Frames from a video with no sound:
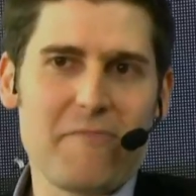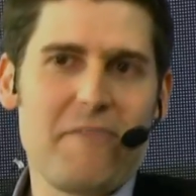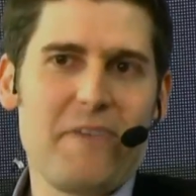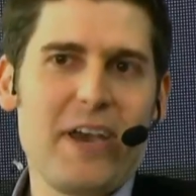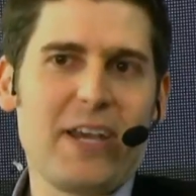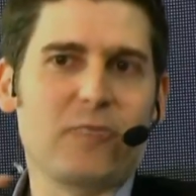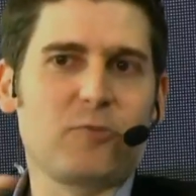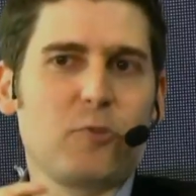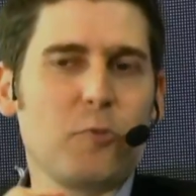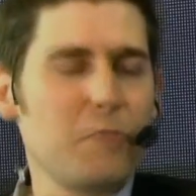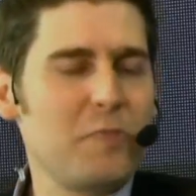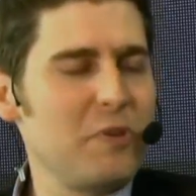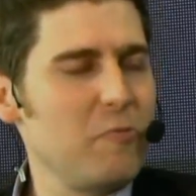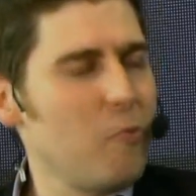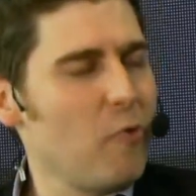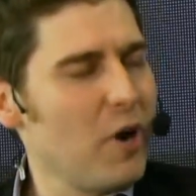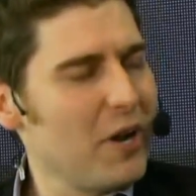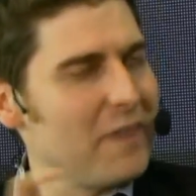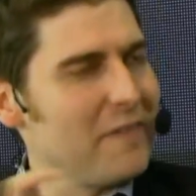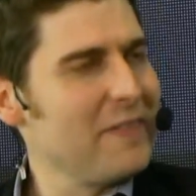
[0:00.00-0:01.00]
effects would be
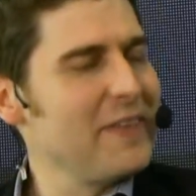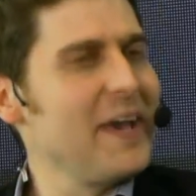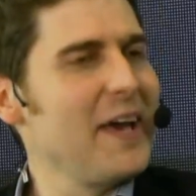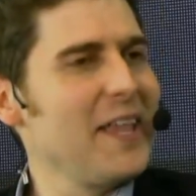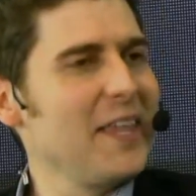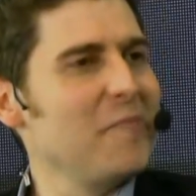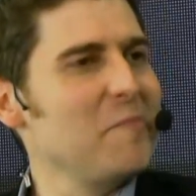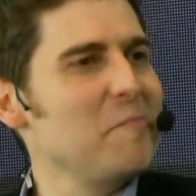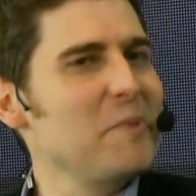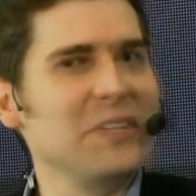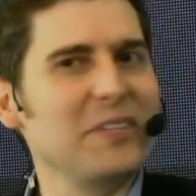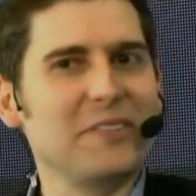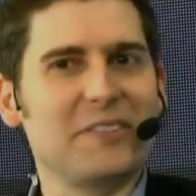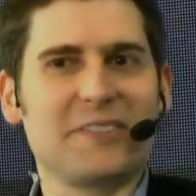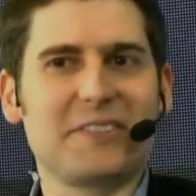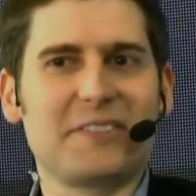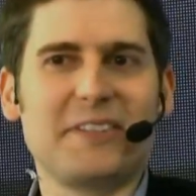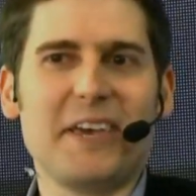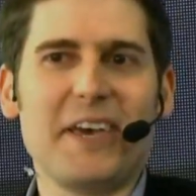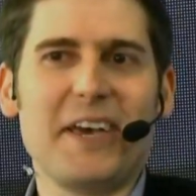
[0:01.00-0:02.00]
one of the
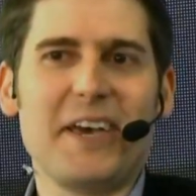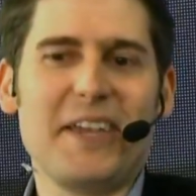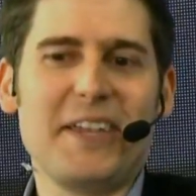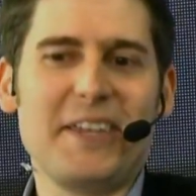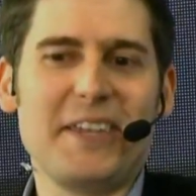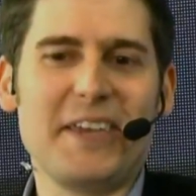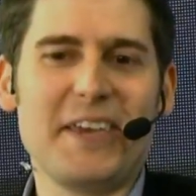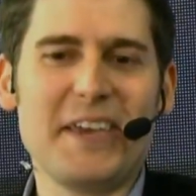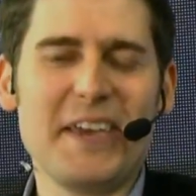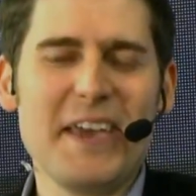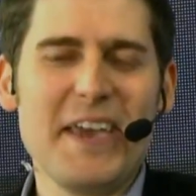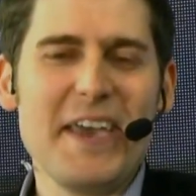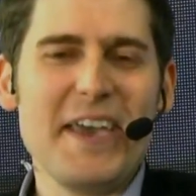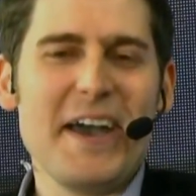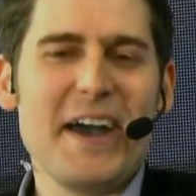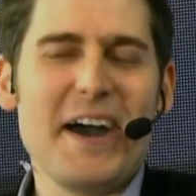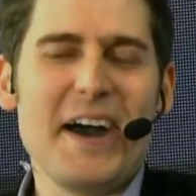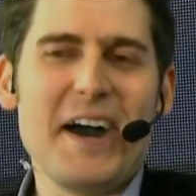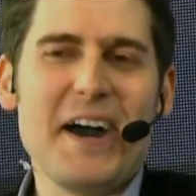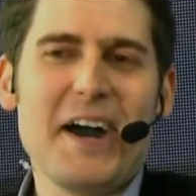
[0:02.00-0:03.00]
elements that
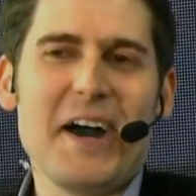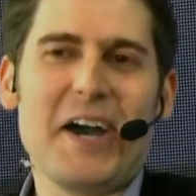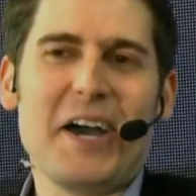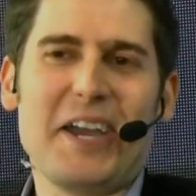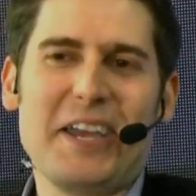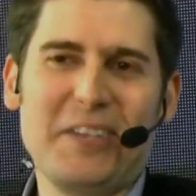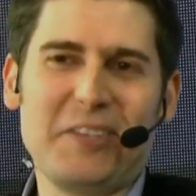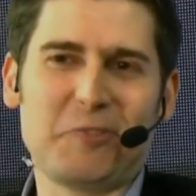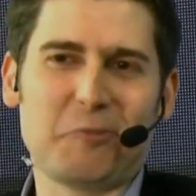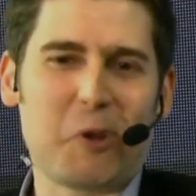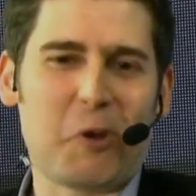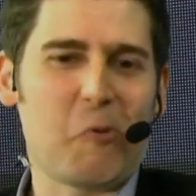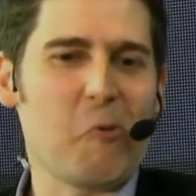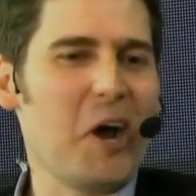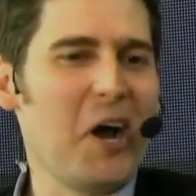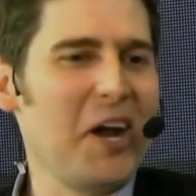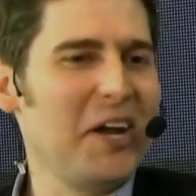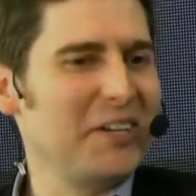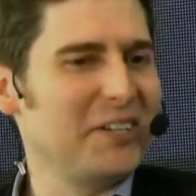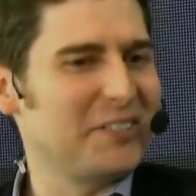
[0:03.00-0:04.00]
uh, is
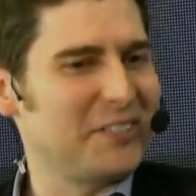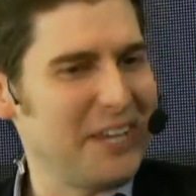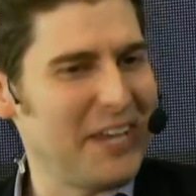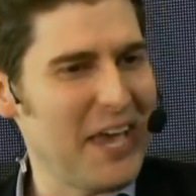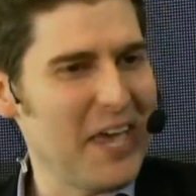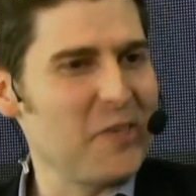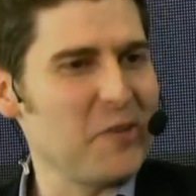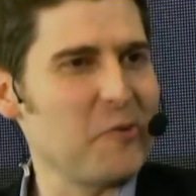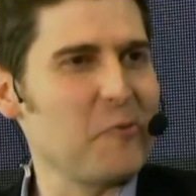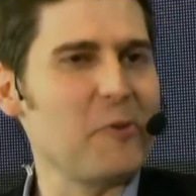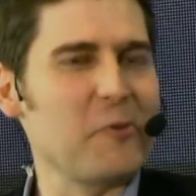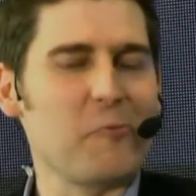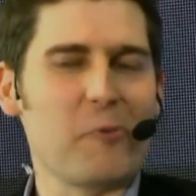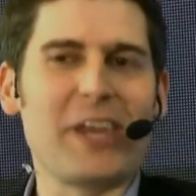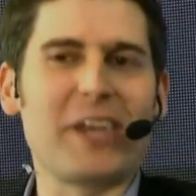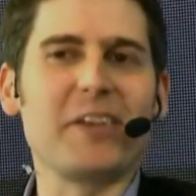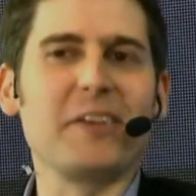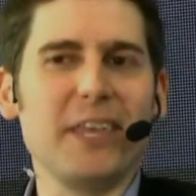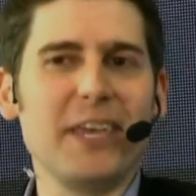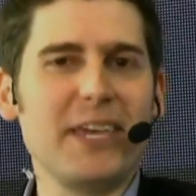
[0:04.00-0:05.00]
required together with
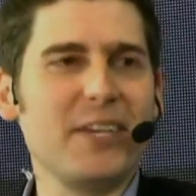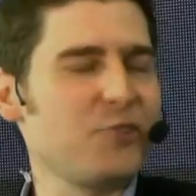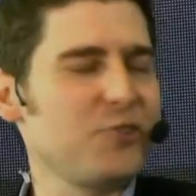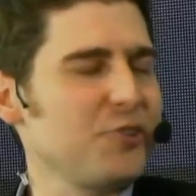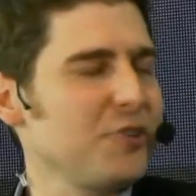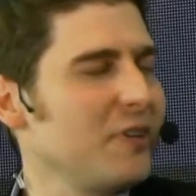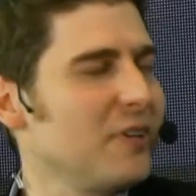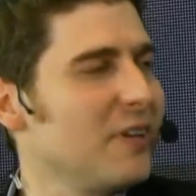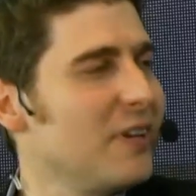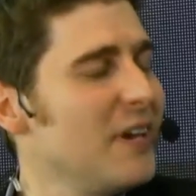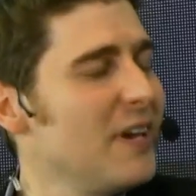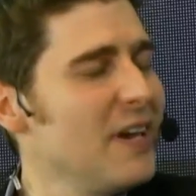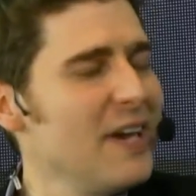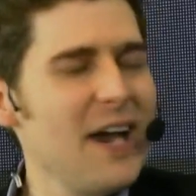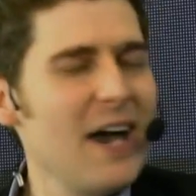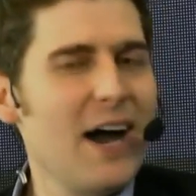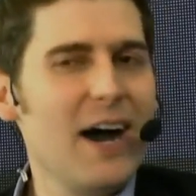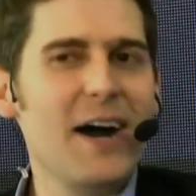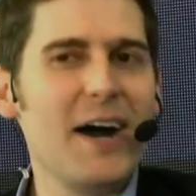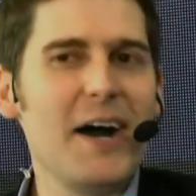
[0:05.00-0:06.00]
regulation
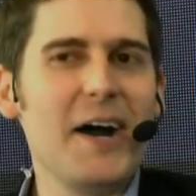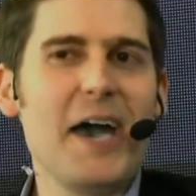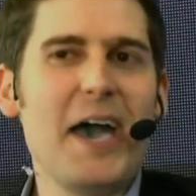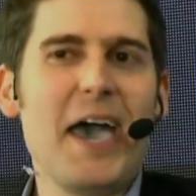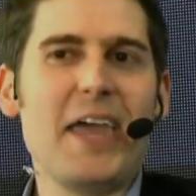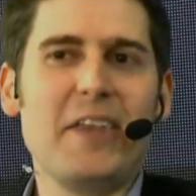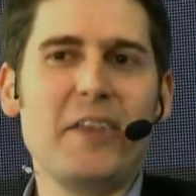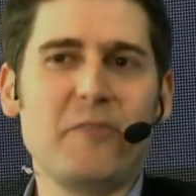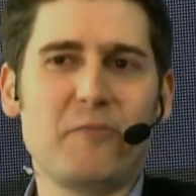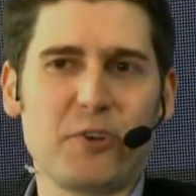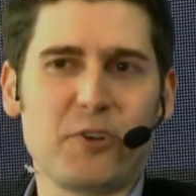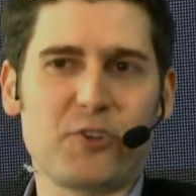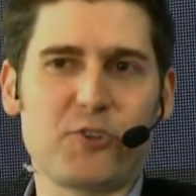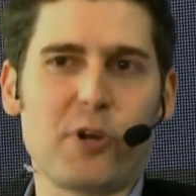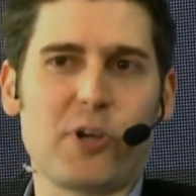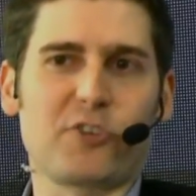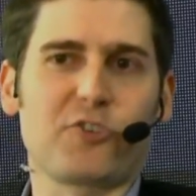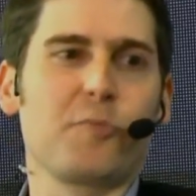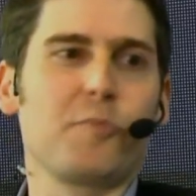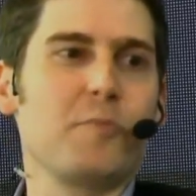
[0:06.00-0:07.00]
uh, and
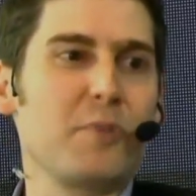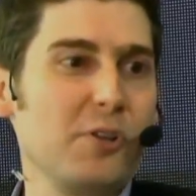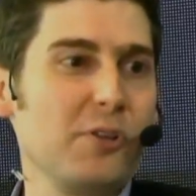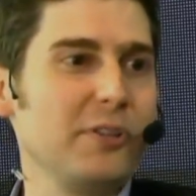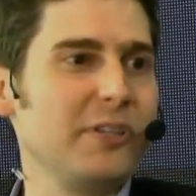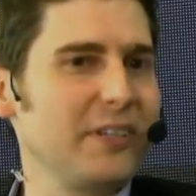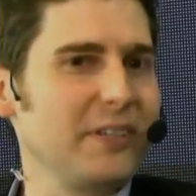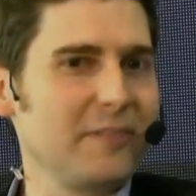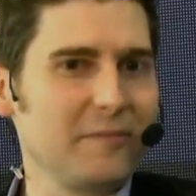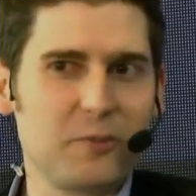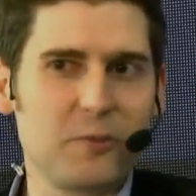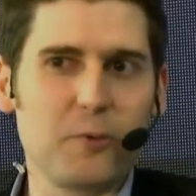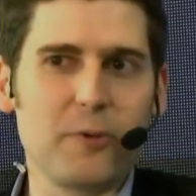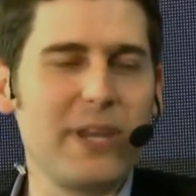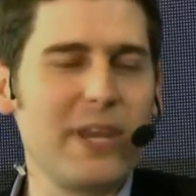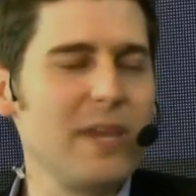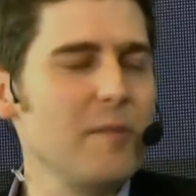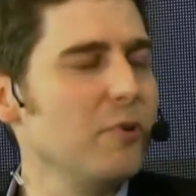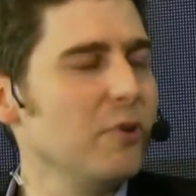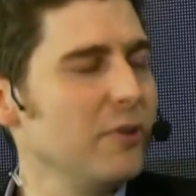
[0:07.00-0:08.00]
infrastructure building to
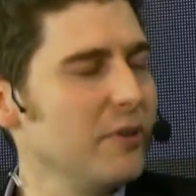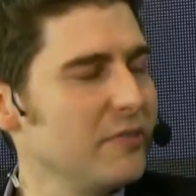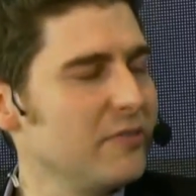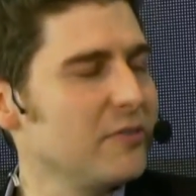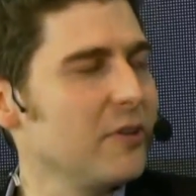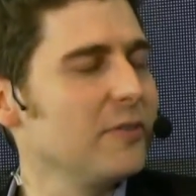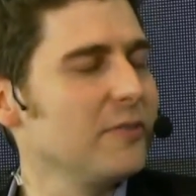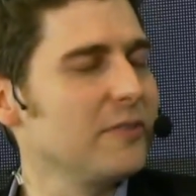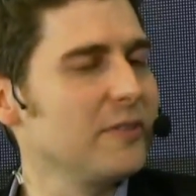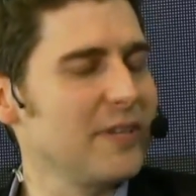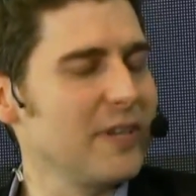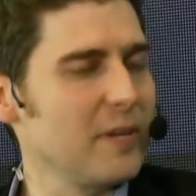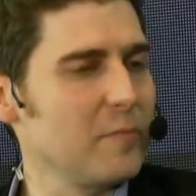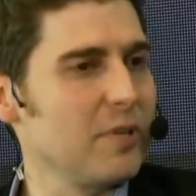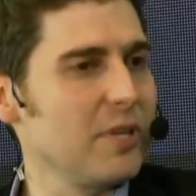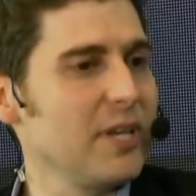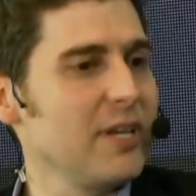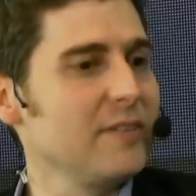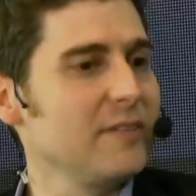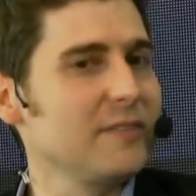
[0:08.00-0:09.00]
enable this all to take
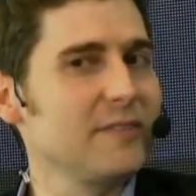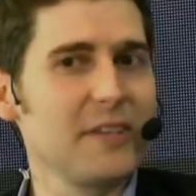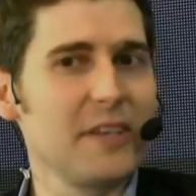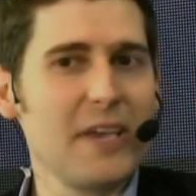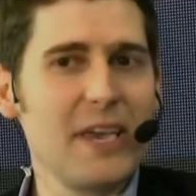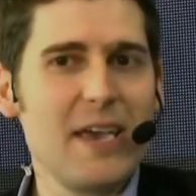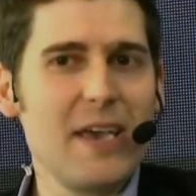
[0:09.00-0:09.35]
place.